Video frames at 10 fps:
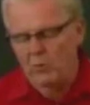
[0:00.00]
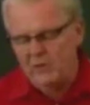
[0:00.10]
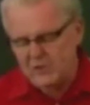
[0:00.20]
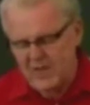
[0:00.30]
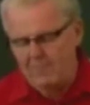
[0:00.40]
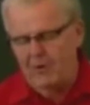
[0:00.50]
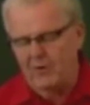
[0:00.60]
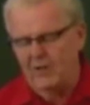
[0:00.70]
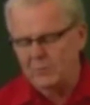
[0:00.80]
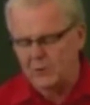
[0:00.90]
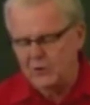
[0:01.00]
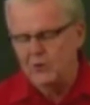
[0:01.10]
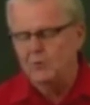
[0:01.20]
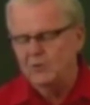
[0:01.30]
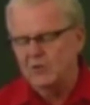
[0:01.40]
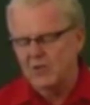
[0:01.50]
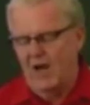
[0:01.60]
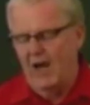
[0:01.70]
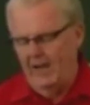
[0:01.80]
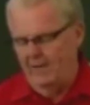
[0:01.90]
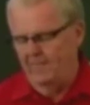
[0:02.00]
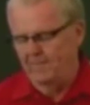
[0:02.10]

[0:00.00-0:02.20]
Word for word: we step across, we choose a side.